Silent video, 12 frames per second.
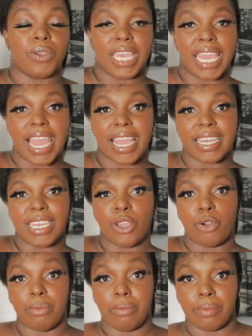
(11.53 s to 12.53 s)
year,
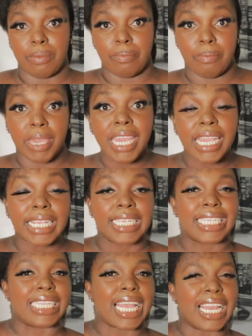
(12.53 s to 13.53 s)
new me,
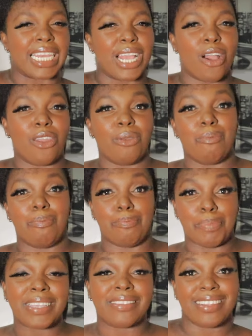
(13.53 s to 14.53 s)
starting on
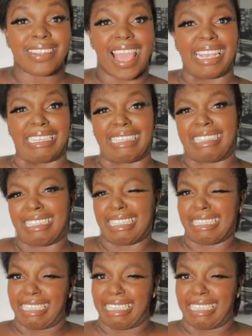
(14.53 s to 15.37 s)
business.